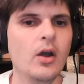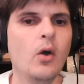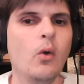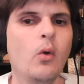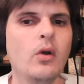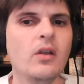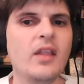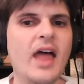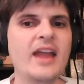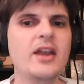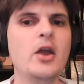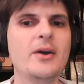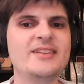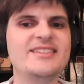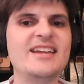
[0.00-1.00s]

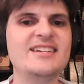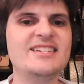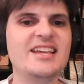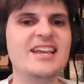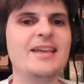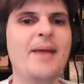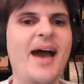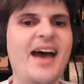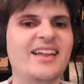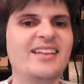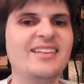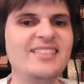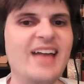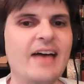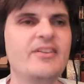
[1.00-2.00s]
Orlando as a team had
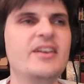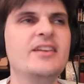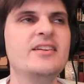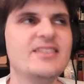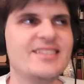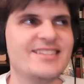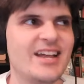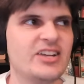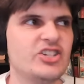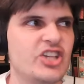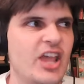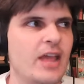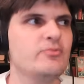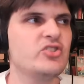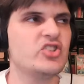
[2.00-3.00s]
11 such
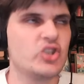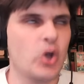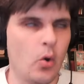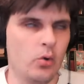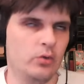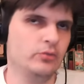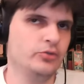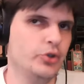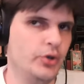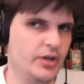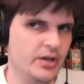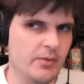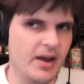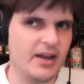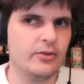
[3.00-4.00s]
games total during
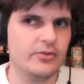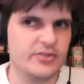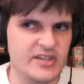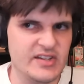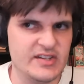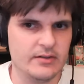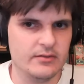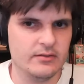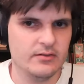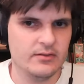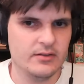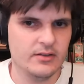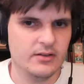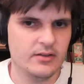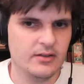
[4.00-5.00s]
the regular season.
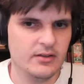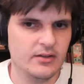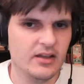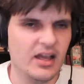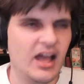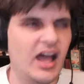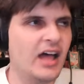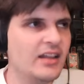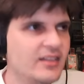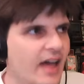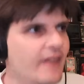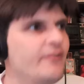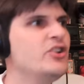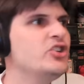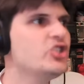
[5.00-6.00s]

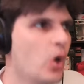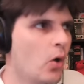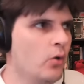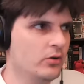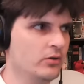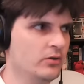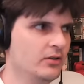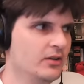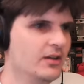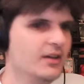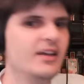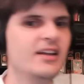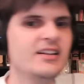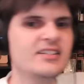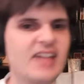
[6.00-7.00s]
11 total.
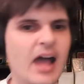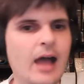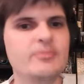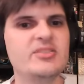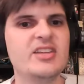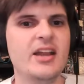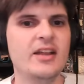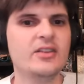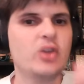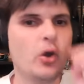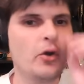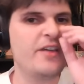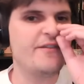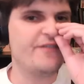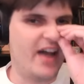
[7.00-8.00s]
Thompson had
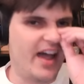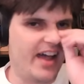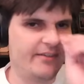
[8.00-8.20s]
35.